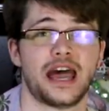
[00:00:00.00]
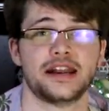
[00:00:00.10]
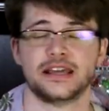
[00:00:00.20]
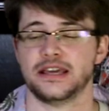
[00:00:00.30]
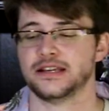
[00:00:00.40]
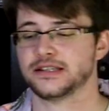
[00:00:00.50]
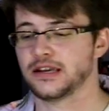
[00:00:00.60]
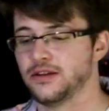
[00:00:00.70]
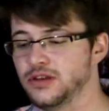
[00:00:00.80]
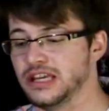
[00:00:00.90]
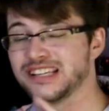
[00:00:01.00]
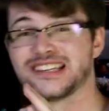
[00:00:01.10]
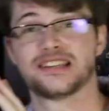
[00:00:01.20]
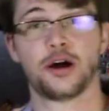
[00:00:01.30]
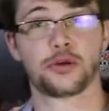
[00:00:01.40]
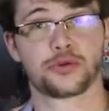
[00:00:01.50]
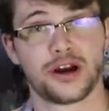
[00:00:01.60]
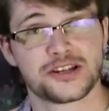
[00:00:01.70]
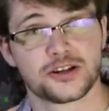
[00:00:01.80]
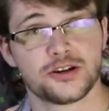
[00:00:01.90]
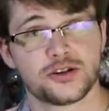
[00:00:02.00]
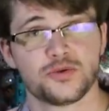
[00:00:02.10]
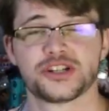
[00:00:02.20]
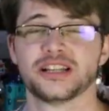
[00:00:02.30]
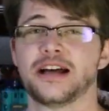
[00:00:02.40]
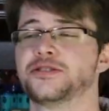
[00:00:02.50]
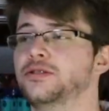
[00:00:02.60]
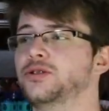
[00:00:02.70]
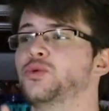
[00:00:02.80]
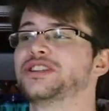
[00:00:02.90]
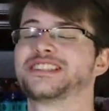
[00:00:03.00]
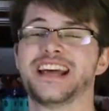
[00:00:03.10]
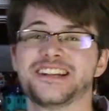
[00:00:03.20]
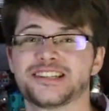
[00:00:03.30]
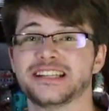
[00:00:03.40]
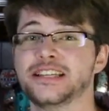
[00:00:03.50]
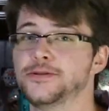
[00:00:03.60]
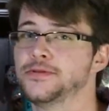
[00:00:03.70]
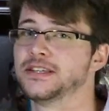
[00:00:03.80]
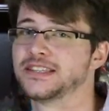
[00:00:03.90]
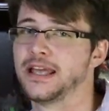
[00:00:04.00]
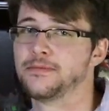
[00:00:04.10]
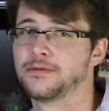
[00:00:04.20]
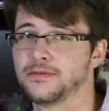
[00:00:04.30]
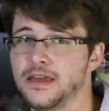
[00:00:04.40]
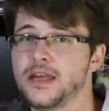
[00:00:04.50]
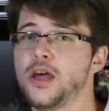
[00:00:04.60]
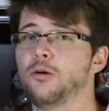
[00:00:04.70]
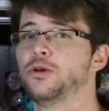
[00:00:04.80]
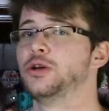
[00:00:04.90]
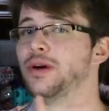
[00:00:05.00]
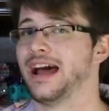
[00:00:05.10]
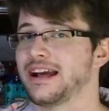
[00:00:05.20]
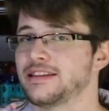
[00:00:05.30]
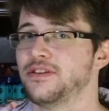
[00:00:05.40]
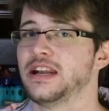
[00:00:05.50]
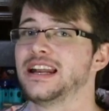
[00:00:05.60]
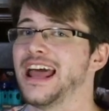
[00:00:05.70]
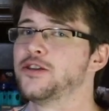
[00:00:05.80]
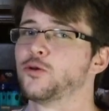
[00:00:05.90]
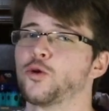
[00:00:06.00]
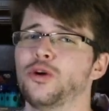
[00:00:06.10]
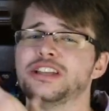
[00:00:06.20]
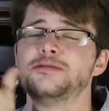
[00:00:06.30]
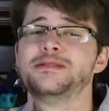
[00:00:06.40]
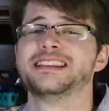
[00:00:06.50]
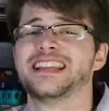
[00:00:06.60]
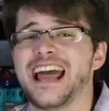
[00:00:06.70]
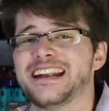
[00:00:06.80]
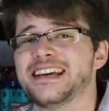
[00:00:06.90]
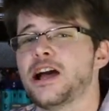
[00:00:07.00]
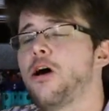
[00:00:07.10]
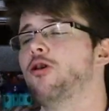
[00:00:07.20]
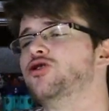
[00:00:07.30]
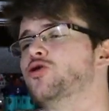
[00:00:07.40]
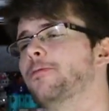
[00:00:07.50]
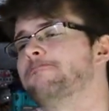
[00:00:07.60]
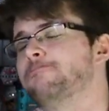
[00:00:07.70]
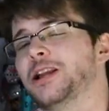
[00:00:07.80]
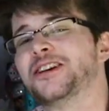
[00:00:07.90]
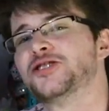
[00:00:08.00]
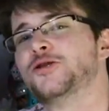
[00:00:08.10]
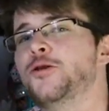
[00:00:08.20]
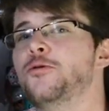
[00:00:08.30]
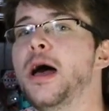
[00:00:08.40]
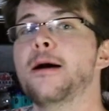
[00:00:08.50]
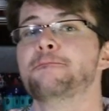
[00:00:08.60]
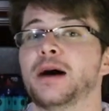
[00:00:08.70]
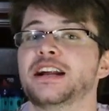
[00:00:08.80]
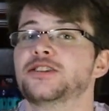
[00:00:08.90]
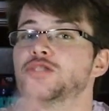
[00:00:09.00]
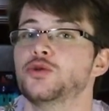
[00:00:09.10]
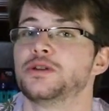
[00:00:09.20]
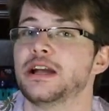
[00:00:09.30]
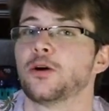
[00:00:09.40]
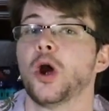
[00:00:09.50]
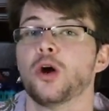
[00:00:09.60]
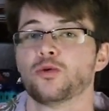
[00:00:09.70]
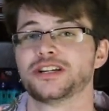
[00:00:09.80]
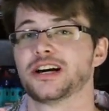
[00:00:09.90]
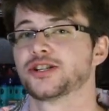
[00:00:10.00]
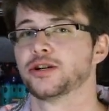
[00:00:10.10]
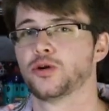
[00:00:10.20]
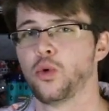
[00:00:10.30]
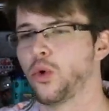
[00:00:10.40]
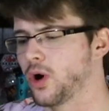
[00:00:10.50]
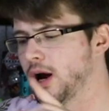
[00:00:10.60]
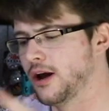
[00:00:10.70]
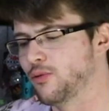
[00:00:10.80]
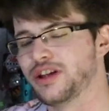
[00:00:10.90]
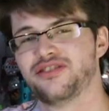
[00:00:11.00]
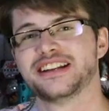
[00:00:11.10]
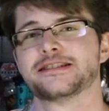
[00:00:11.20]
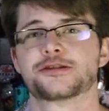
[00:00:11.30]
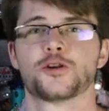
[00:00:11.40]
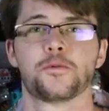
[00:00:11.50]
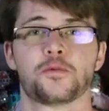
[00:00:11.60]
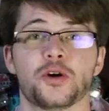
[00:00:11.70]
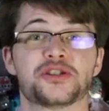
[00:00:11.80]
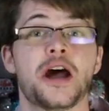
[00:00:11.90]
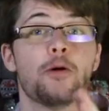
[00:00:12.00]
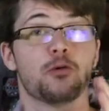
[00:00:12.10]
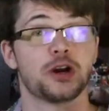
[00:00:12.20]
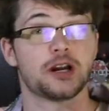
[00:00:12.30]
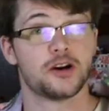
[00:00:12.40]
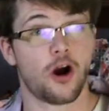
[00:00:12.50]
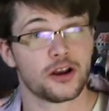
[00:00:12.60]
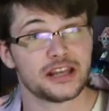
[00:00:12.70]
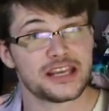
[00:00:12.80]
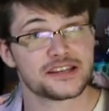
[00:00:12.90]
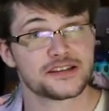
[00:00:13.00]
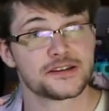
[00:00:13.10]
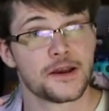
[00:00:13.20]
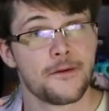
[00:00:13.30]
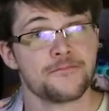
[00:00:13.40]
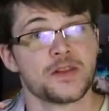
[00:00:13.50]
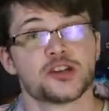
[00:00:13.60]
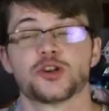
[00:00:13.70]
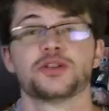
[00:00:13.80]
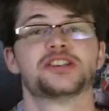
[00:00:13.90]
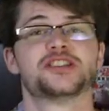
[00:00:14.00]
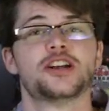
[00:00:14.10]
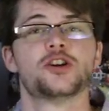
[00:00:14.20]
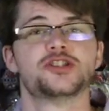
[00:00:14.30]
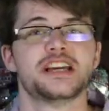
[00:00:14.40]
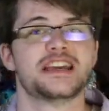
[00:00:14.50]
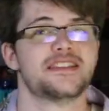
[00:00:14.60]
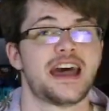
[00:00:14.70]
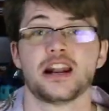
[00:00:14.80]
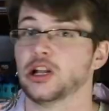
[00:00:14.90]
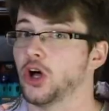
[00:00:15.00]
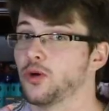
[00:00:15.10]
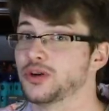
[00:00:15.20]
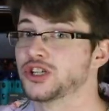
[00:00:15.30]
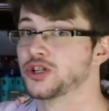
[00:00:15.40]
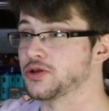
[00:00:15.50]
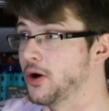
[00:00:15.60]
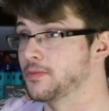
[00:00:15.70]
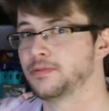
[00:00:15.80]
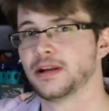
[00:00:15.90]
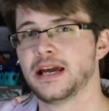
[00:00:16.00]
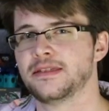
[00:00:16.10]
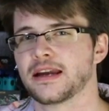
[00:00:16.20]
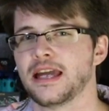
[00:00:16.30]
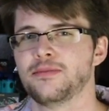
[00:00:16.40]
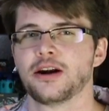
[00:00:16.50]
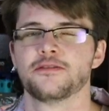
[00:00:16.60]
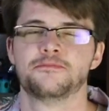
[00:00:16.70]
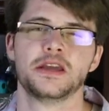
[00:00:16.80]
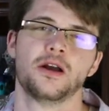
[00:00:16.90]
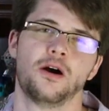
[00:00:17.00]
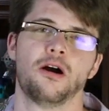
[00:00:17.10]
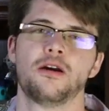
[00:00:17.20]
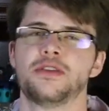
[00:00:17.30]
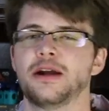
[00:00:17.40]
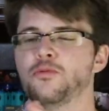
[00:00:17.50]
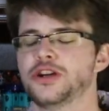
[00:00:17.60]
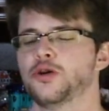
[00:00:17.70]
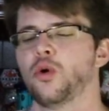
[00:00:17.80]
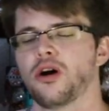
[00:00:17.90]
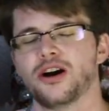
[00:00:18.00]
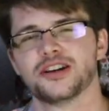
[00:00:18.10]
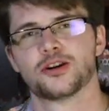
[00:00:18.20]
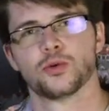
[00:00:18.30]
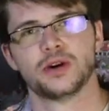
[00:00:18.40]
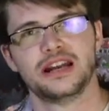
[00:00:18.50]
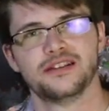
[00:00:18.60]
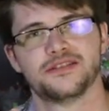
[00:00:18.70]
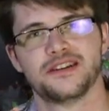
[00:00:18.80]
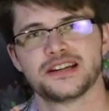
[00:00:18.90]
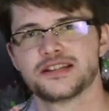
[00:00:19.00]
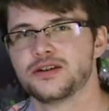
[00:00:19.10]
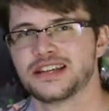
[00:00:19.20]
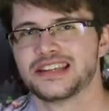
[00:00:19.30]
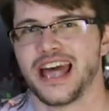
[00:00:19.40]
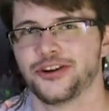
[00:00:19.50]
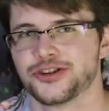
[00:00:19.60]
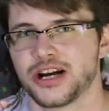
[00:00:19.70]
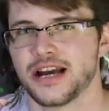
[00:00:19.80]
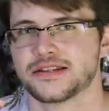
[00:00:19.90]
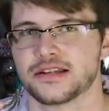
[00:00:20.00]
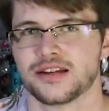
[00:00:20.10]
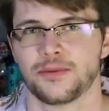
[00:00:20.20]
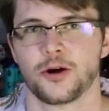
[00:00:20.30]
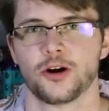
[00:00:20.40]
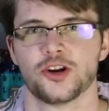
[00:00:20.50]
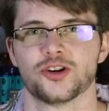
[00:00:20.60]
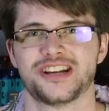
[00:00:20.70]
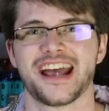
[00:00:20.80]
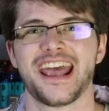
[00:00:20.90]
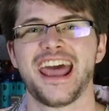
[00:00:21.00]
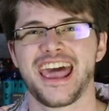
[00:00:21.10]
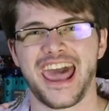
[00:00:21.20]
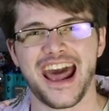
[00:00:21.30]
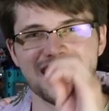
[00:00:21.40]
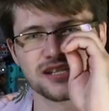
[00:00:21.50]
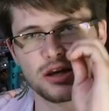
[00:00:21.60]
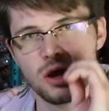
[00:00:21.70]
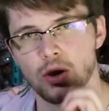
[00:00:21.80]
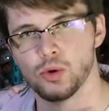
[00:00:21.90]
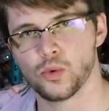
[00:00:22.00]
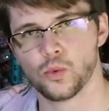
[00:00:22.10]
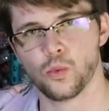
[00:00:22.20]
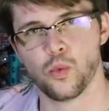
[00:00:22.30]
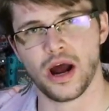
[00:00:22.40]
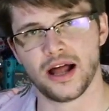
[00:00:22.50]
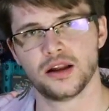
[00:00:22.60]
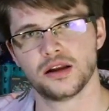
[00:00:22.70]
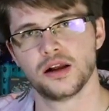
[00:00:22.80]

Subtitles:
that is the Stealth Thrusters, which allows you to essentially do the same thing when you activate it, and you're going to be landing on your +2, -2 gear reduction core with Ventus Skorporos regardless. So the synergy in that, along with Stoneblade that came out of BR, that when you are on a Green Fist, you get to energize the top card of your deck as well.